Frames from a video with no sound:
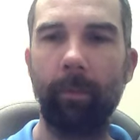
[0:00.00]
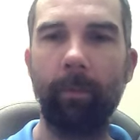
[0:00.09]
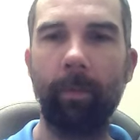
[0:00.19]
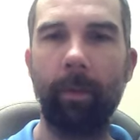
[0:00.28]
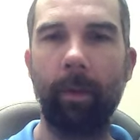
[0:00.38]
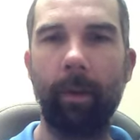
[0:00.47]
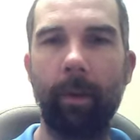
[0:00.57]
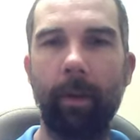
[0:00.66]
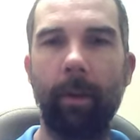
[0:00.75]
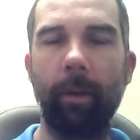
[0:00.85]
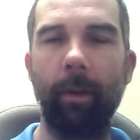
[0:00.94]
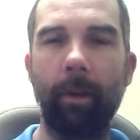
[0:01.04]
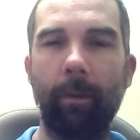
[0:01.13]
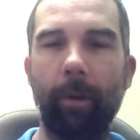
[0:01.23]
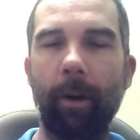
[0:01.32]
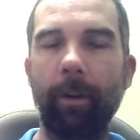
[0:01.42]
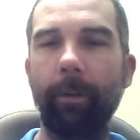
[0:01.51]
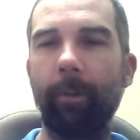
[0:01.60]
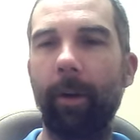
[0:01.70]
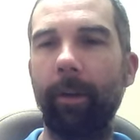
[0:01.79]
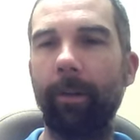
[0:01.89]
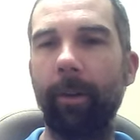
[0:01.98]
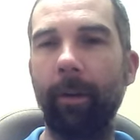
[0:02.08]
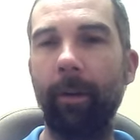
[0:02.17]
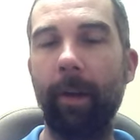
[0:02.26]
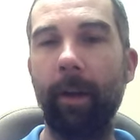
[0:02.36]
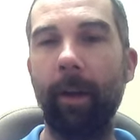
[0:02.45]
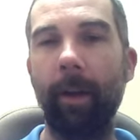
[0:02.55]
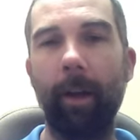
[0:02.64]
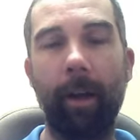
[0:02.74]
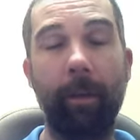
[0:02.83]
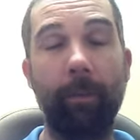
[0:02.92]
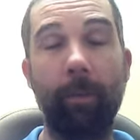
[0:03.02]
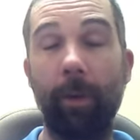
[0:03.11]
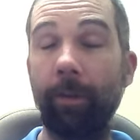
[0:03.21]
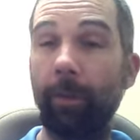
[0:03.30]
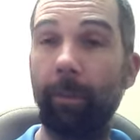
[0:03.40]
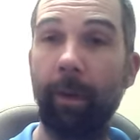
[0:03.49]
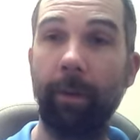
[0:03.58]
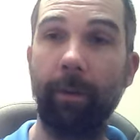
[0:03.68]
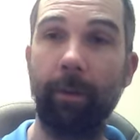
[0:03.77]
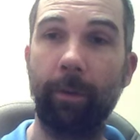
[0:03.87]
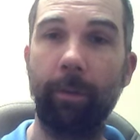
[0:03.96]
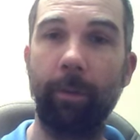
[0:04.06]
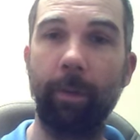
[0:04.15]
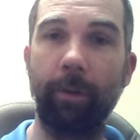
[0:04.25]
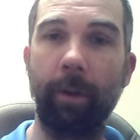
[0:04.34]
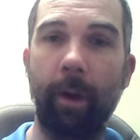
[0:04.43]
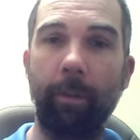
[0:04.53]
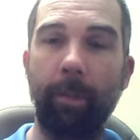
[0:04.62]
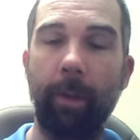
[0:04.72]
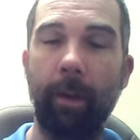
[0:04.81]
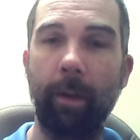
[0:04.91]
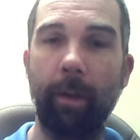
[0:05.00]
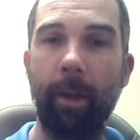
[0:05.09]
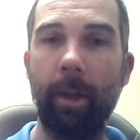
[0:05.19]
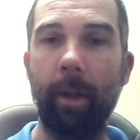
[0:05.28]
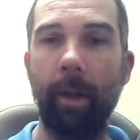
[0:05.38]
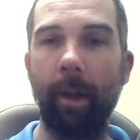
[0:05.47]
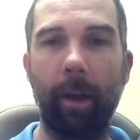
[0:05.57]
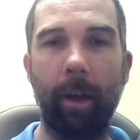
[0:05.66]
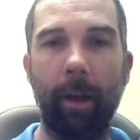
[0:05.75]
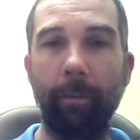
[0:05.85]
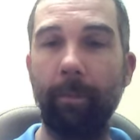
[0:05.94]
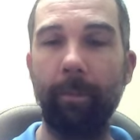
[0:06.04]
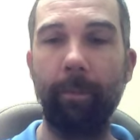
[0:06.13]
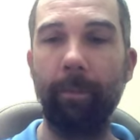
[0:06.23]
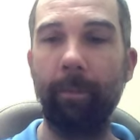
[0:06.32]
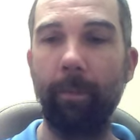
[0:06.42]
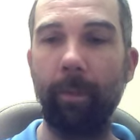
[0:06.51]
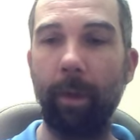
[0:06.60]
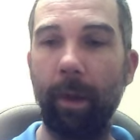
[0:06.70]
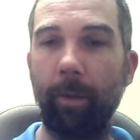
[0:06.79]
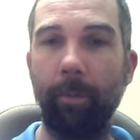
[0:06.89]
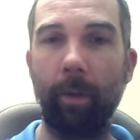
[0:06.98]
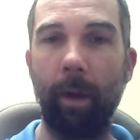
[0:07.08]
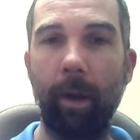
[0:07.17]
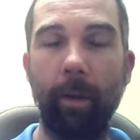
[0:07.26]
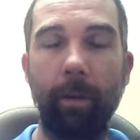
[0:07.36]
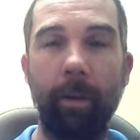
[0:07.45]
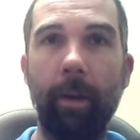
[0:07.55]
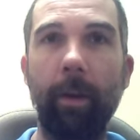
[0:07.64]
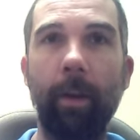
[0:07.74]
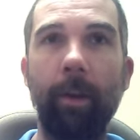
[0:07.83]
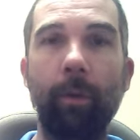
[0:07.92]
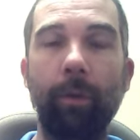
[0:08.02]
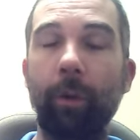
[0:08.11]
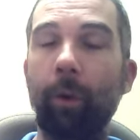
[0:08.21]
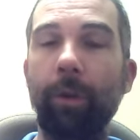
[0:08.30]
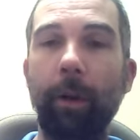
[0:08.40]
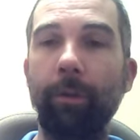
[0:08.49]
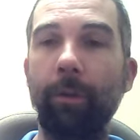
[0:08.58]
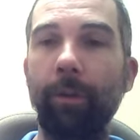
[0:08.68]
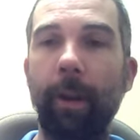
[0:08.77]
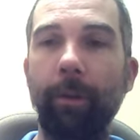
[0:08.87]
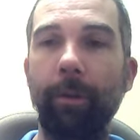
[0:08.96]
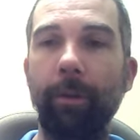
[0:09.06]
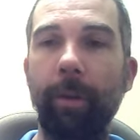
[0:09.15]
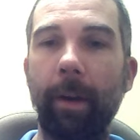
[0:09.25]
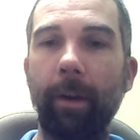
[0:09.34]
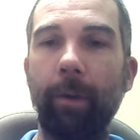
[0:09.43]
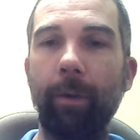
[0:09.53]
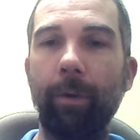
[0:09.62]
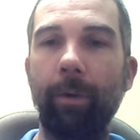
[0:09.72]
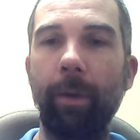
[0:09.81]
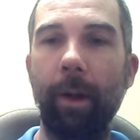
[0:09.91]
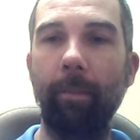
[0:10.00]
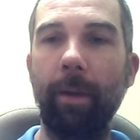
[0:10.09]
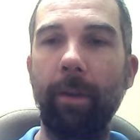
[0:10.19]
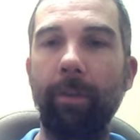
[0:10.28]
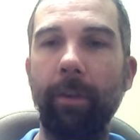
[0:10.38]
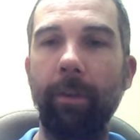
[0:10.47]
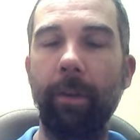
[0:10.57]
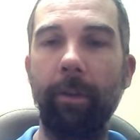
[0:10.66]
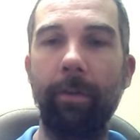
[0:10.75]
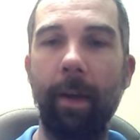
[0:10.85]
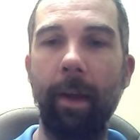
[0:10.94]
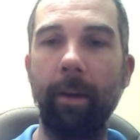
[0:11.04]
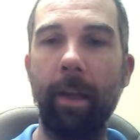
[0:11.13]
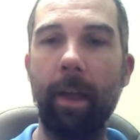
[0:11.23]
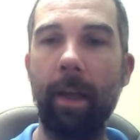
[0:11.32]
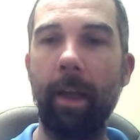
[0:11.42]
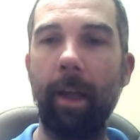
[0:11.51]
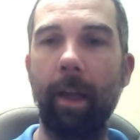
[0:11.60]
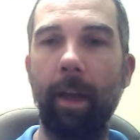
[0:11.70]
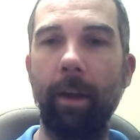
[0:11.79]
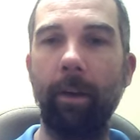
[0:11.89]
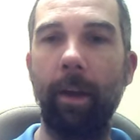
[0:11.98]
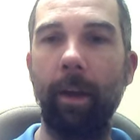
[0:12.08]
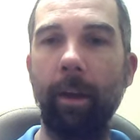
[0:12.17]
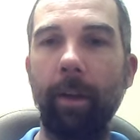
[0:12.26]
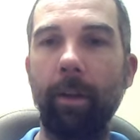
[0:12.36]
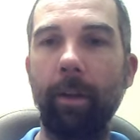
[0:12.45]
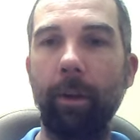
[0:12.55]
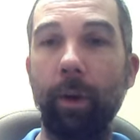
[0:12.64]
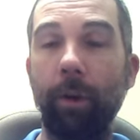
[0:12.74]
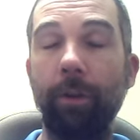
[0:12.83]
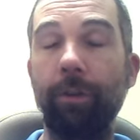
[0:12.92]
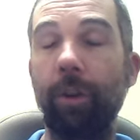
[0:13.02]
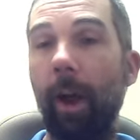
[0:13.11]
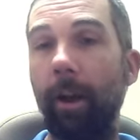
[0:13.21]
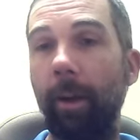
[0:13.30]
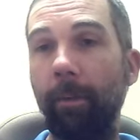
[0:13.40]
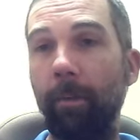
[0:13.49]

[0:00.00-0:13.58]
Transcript: You just. a Rockness Monsta. Uh, rest in peace to Sean P. Uh, yeah, I was a huge Heltah Skeltah fan, huge uh, BCC fan, and uh, you know The Shining,